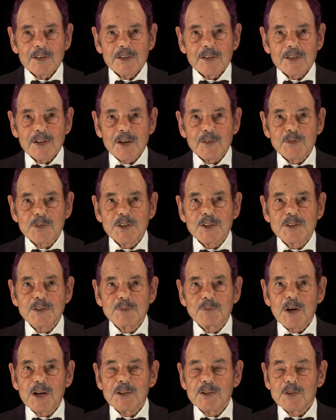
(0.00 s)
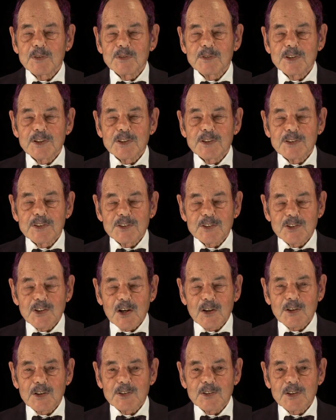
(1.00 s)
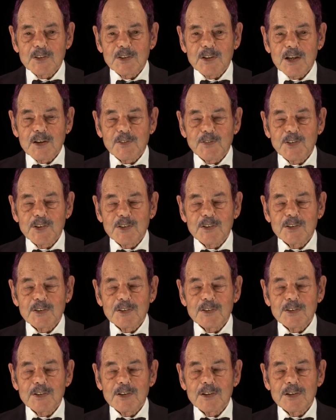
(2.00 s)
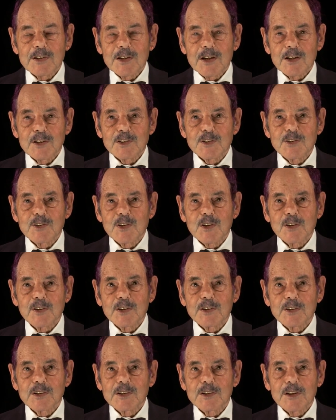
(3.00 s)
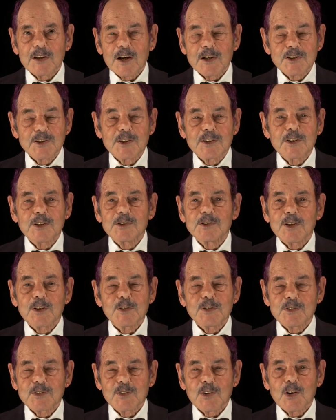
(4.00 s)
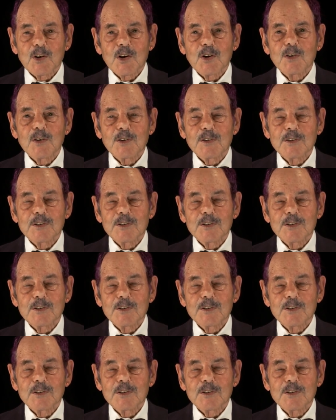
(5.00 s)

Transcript: That was my only childhood effort at drawing. I still don't draw.